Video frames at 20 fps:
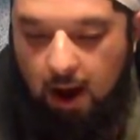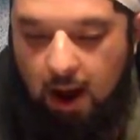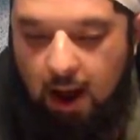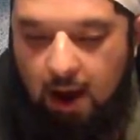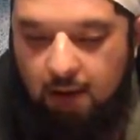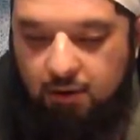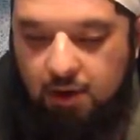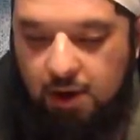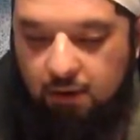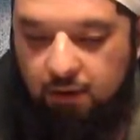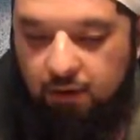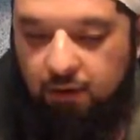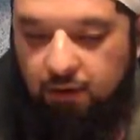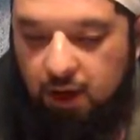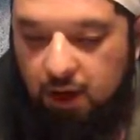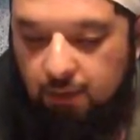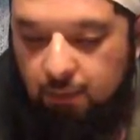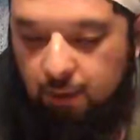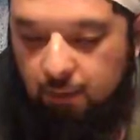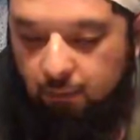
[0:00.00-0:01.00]
I have never
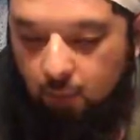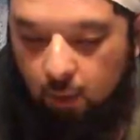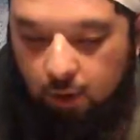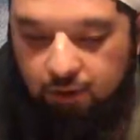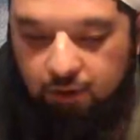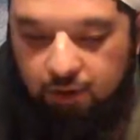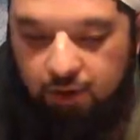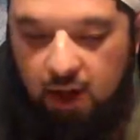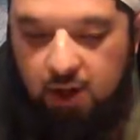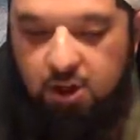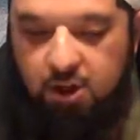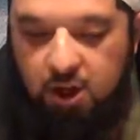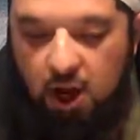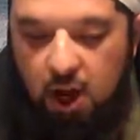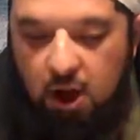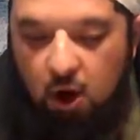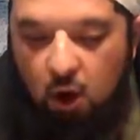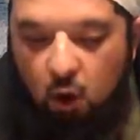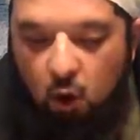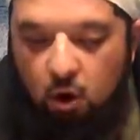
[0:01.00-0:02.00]
seen before such
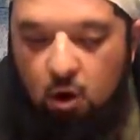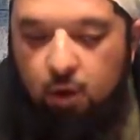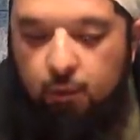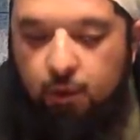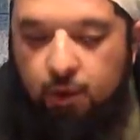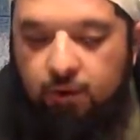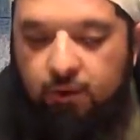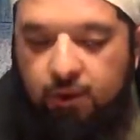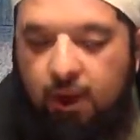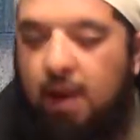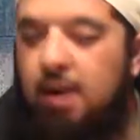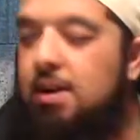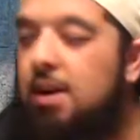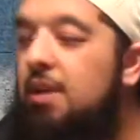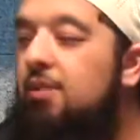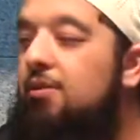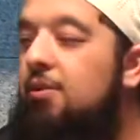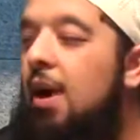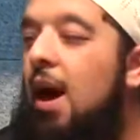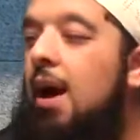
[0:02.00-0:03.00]
a horrible sight
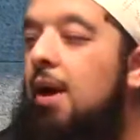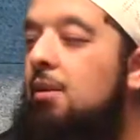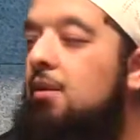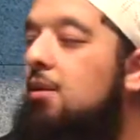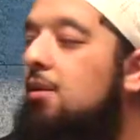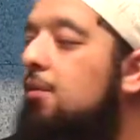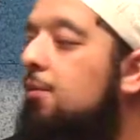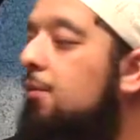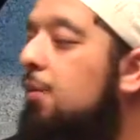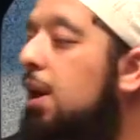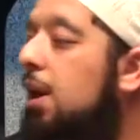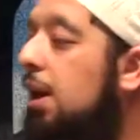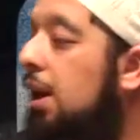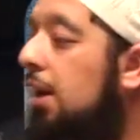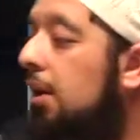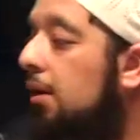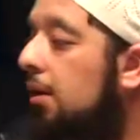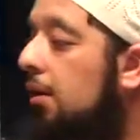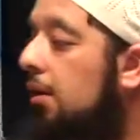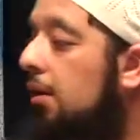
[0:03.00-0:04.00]
as that,
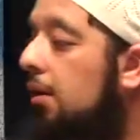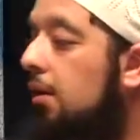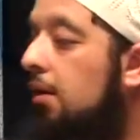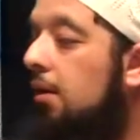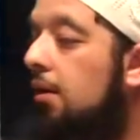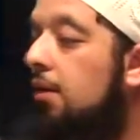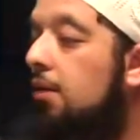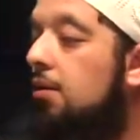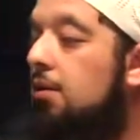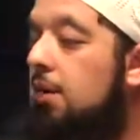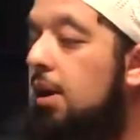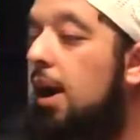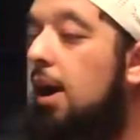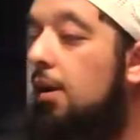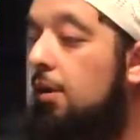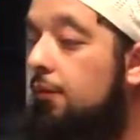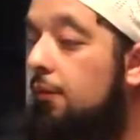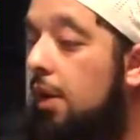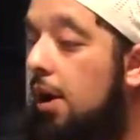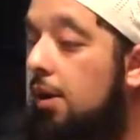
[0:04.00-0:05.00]
meaning the
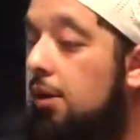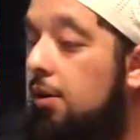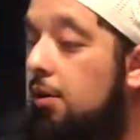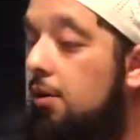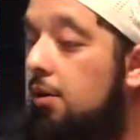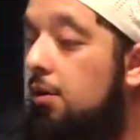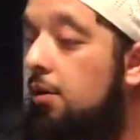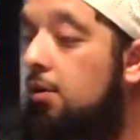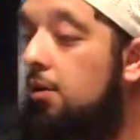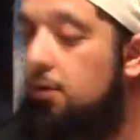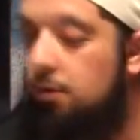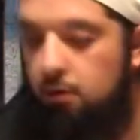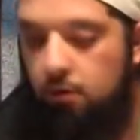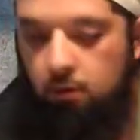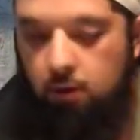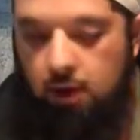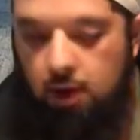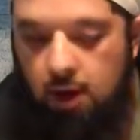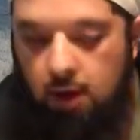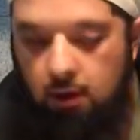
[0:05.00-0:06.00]
hellfire.
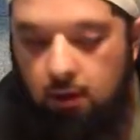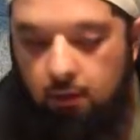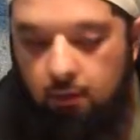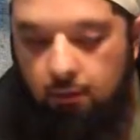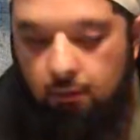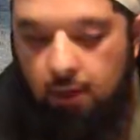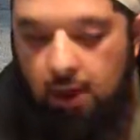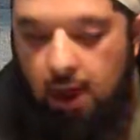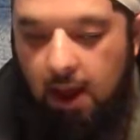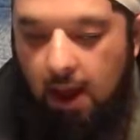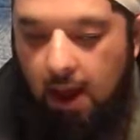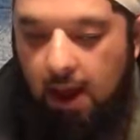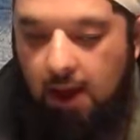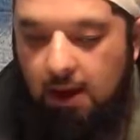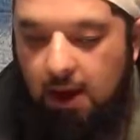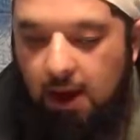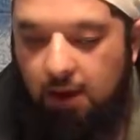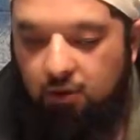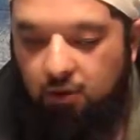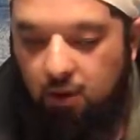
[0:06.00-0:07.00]
Okay?
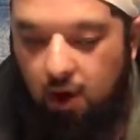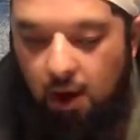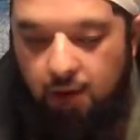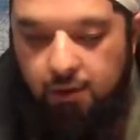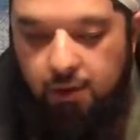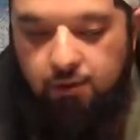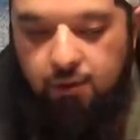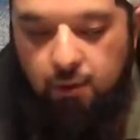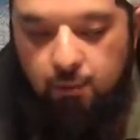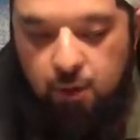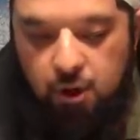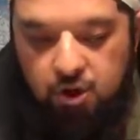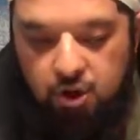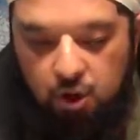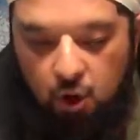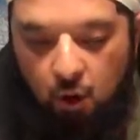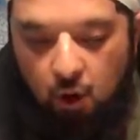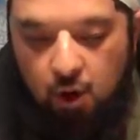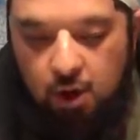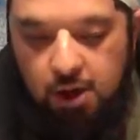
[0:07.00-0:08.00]
And I saw that the
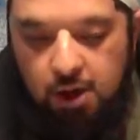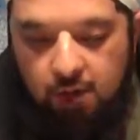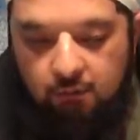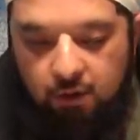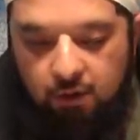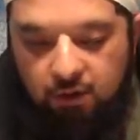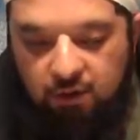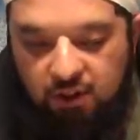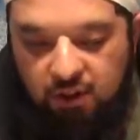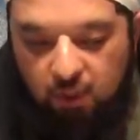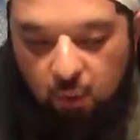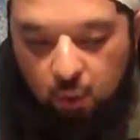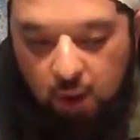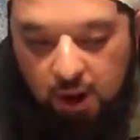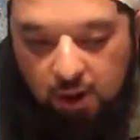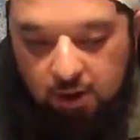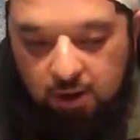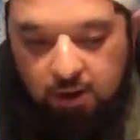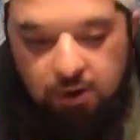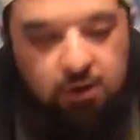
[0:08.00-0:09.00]
majority of its
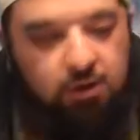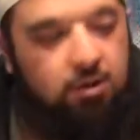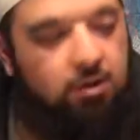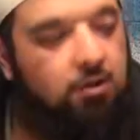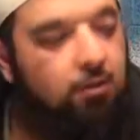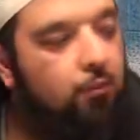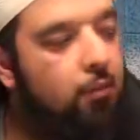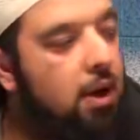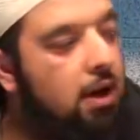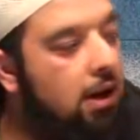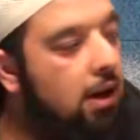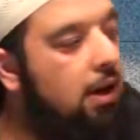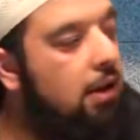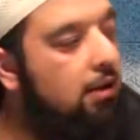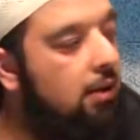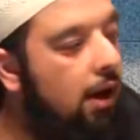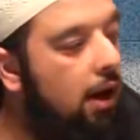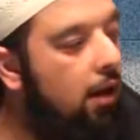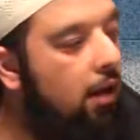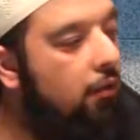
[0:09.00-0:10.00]
dwellers, meaning
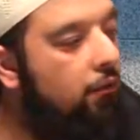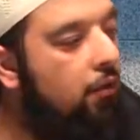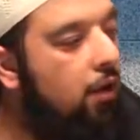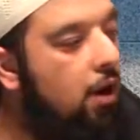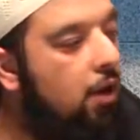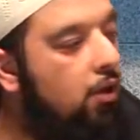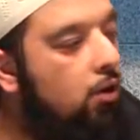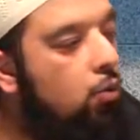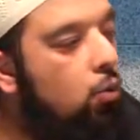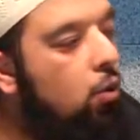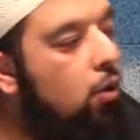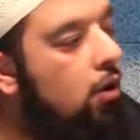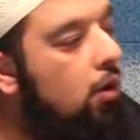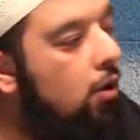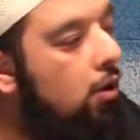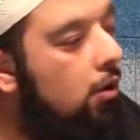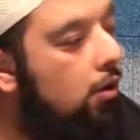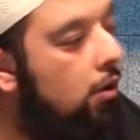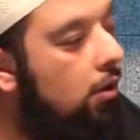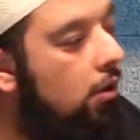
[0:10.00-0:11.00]
in the hellfire,
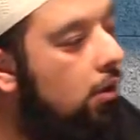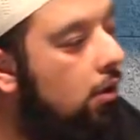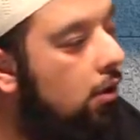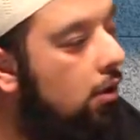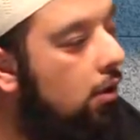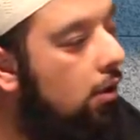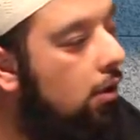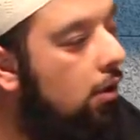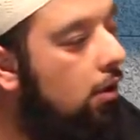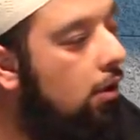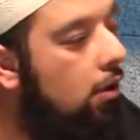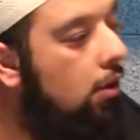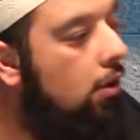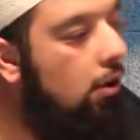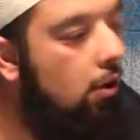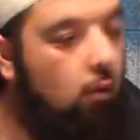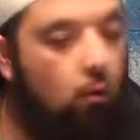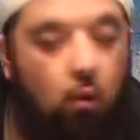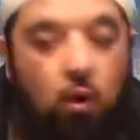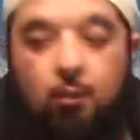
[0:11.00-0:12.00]
were
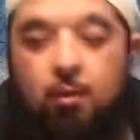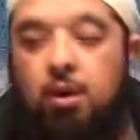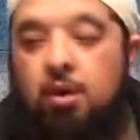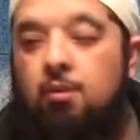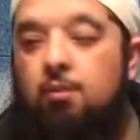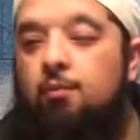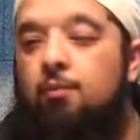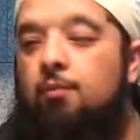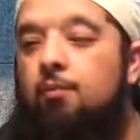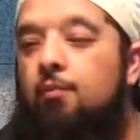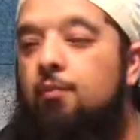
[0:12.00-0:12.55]
women.